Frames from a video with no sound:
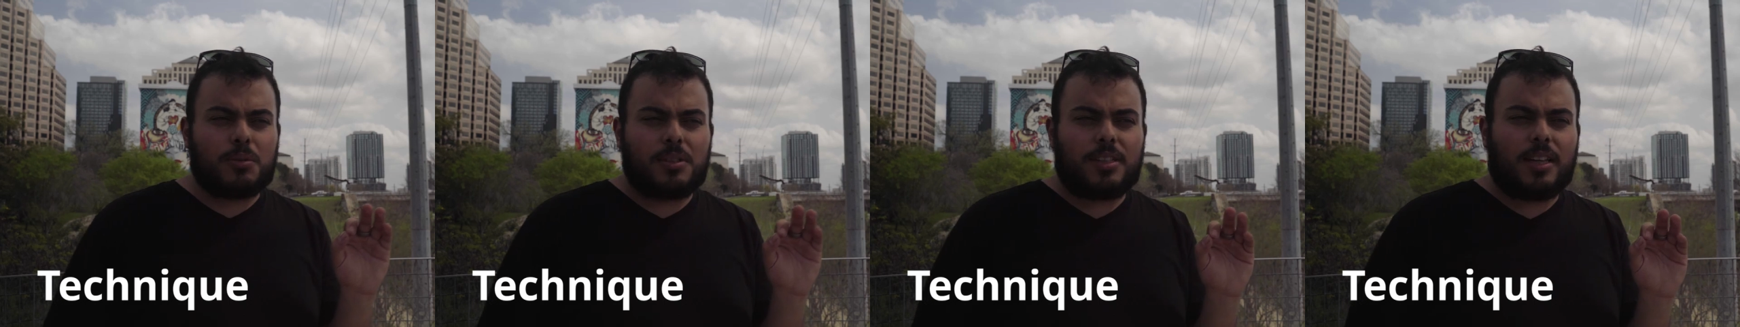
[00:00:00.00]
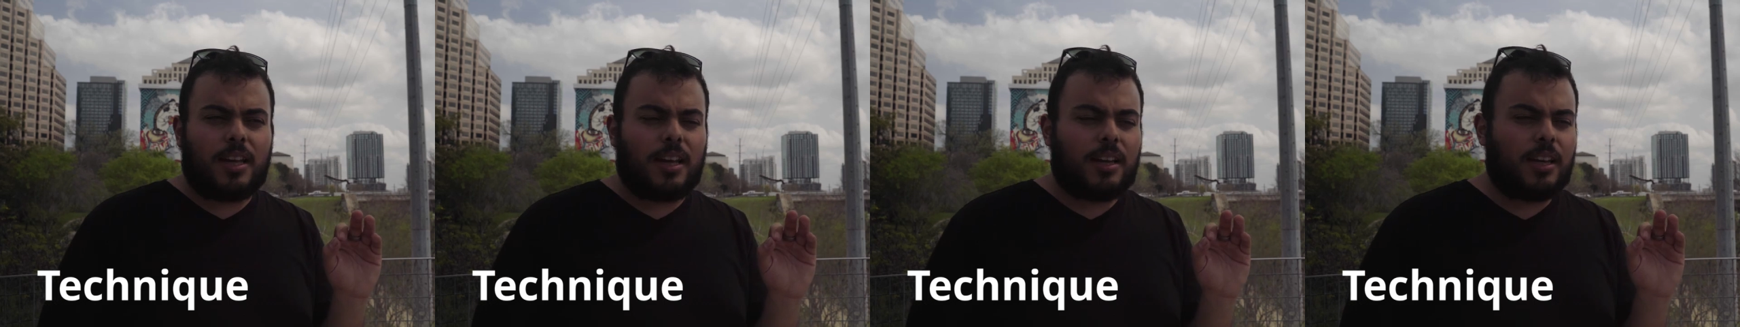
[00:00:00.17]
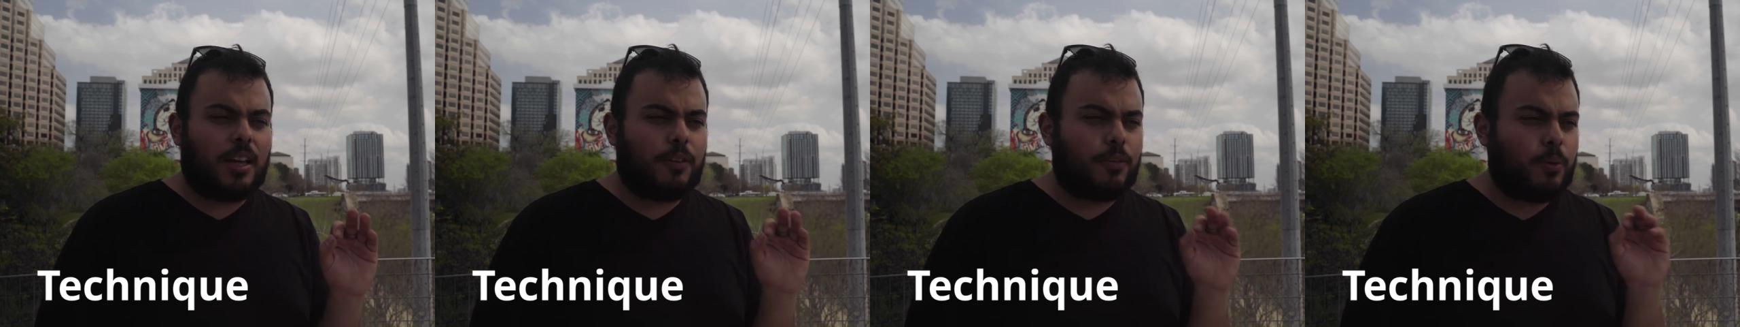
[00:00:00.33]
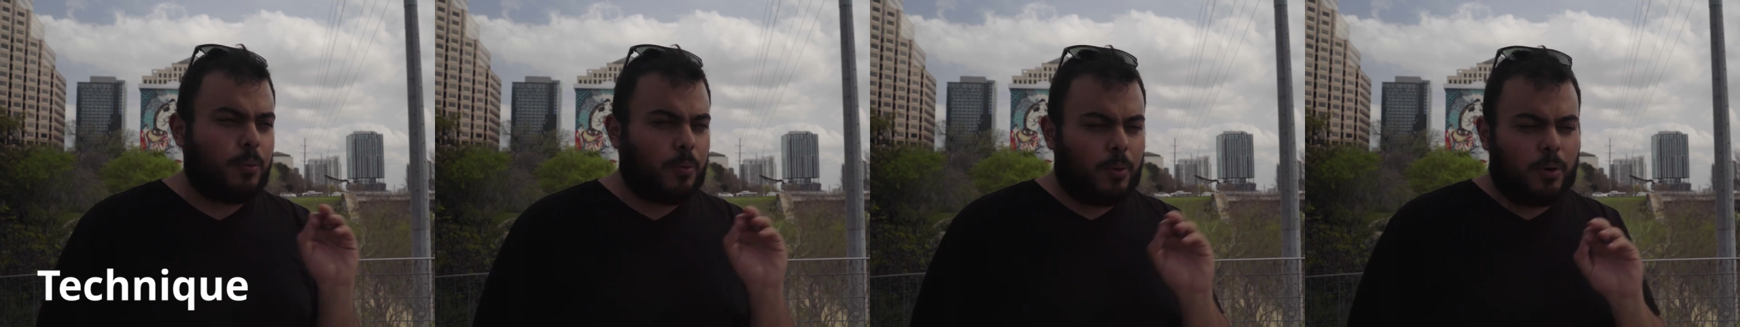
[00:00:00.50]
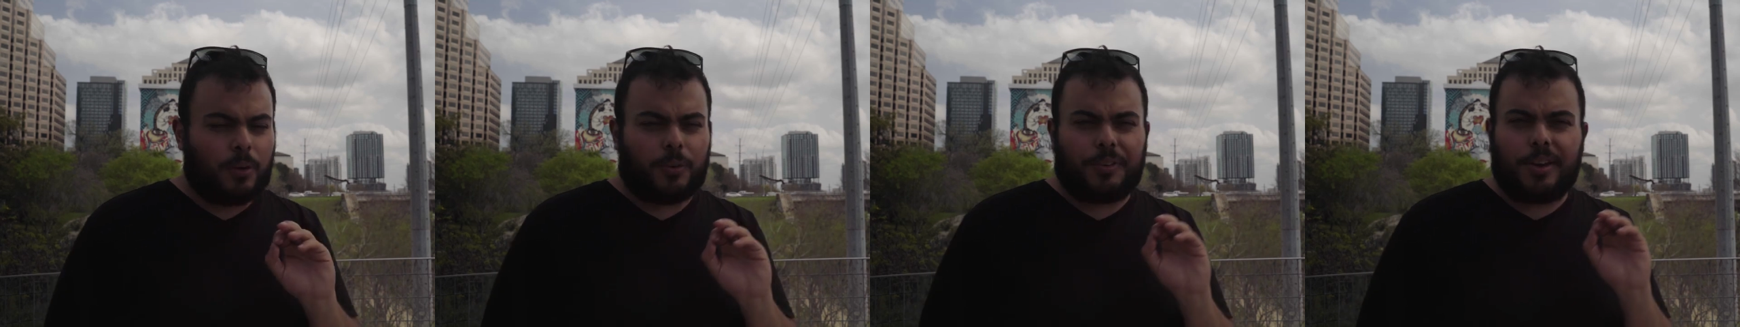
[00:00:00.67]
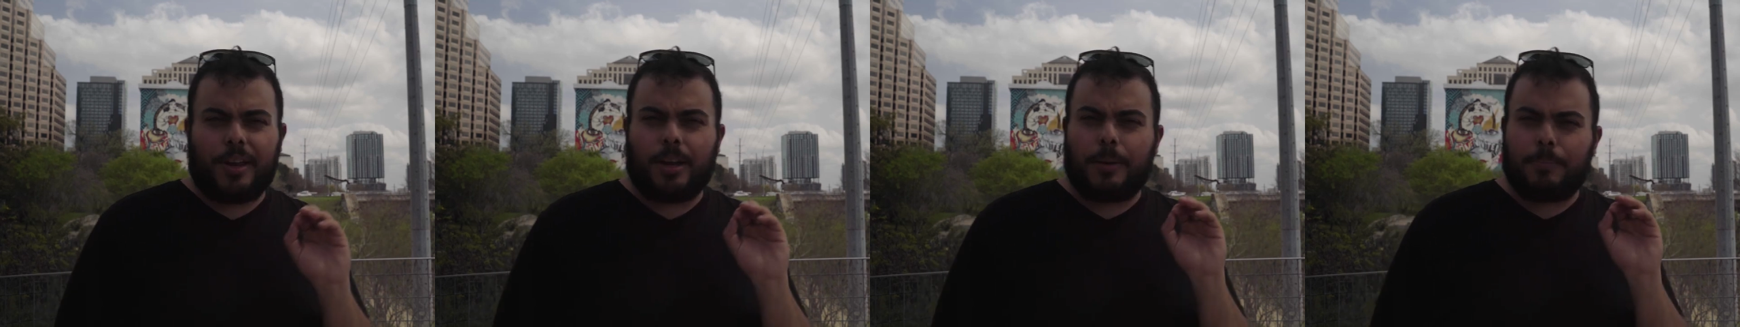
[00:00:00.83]
that if you want to
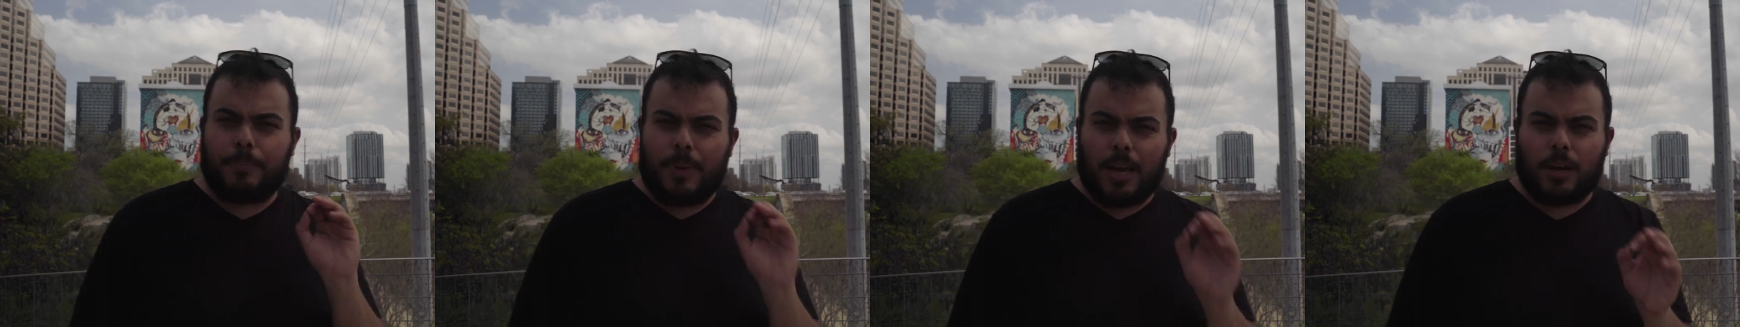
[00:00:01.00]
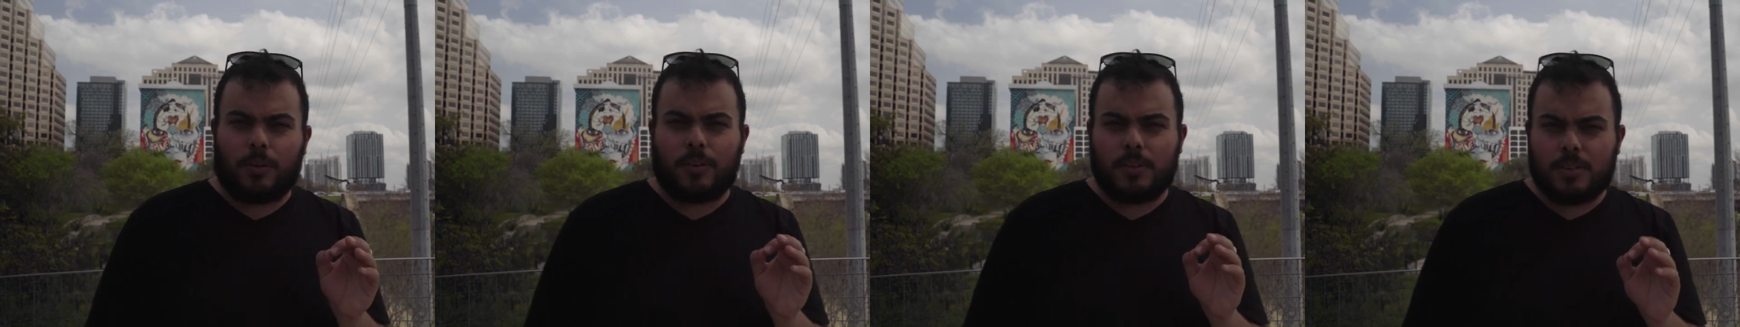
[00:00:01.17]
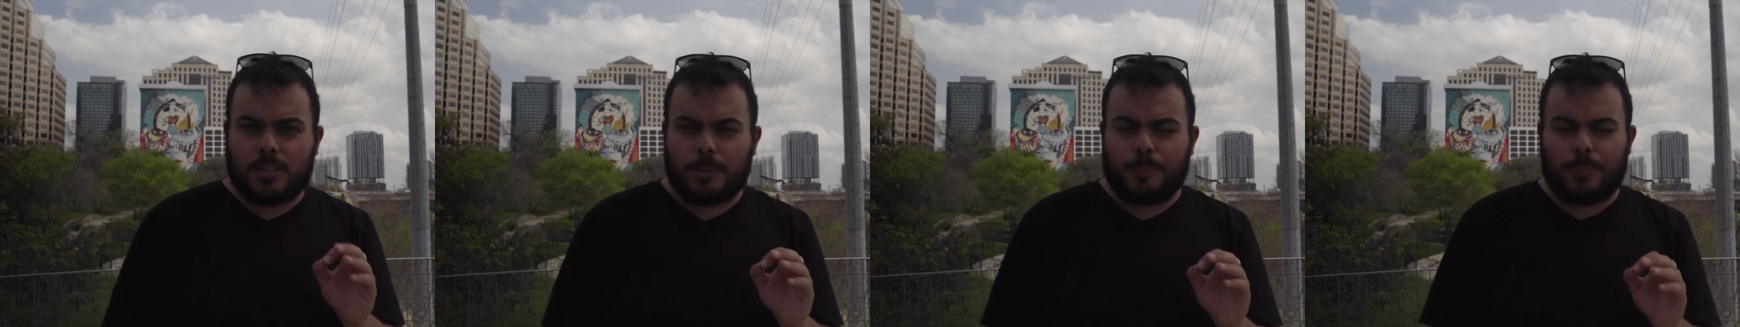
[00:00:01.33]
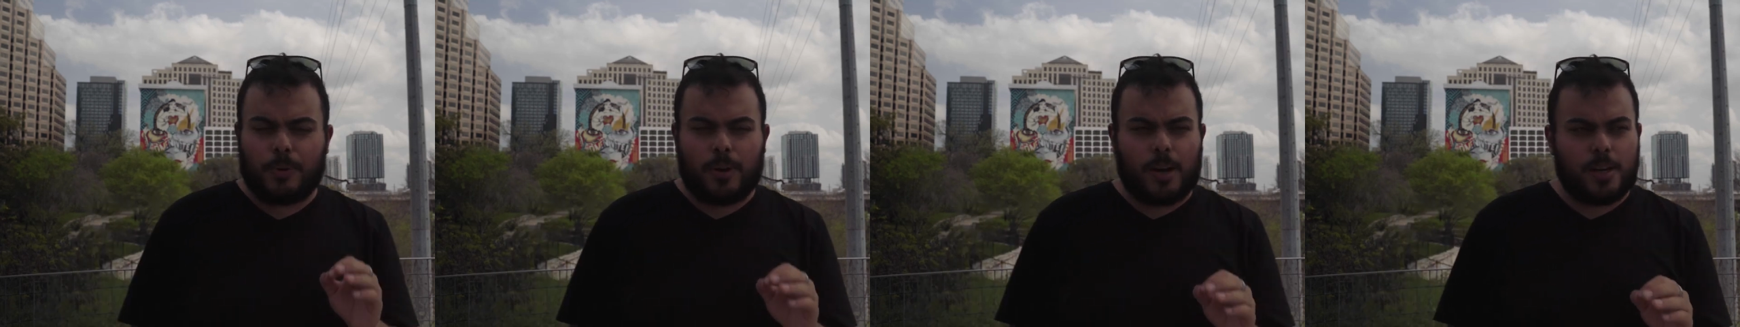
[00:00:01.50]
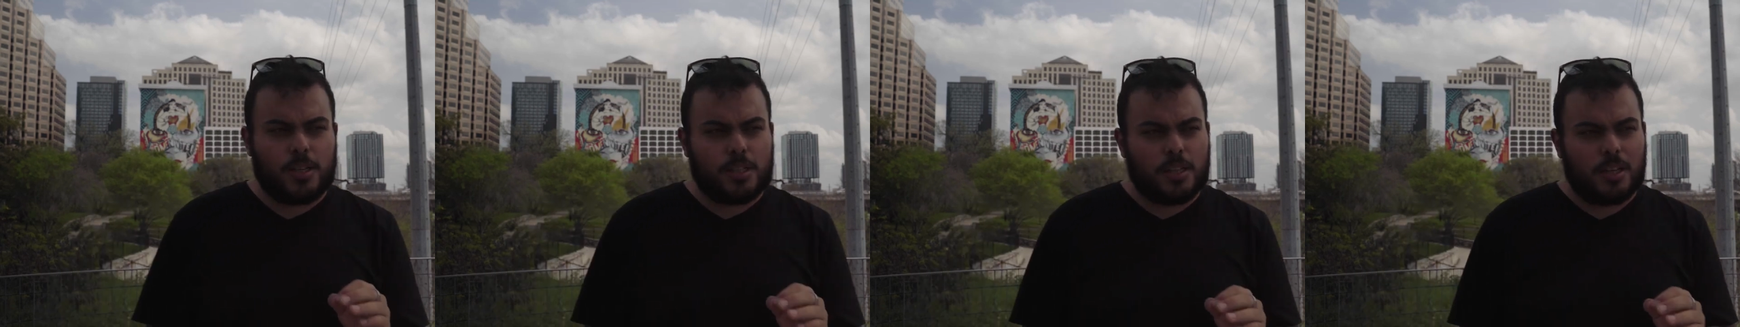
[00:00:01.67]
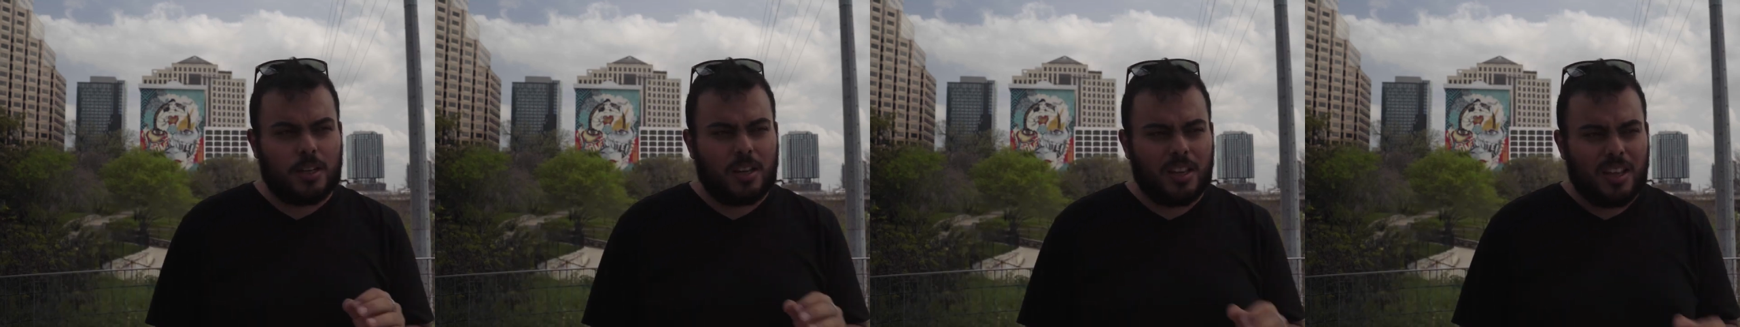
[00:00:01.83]
create a background
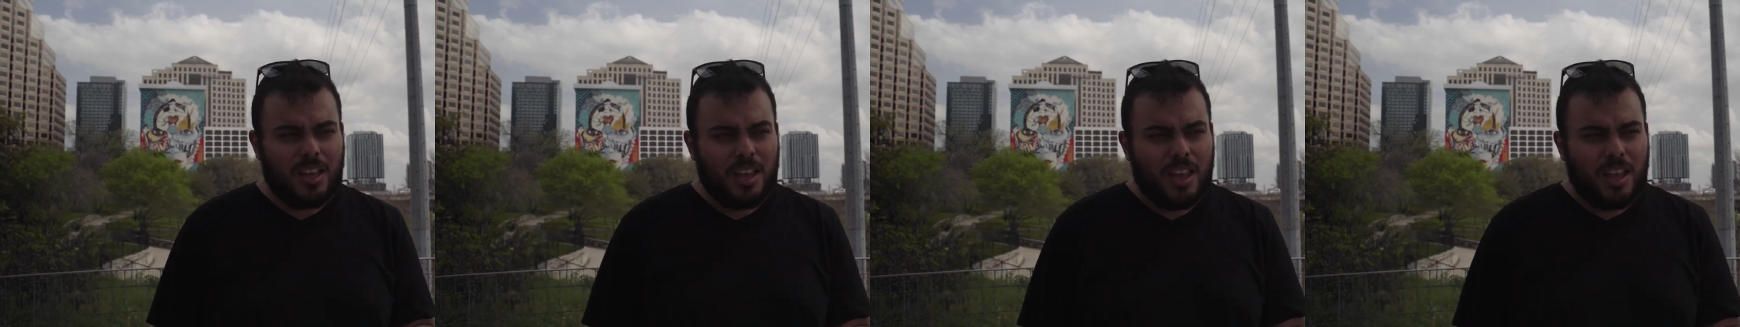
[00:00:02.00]
separation,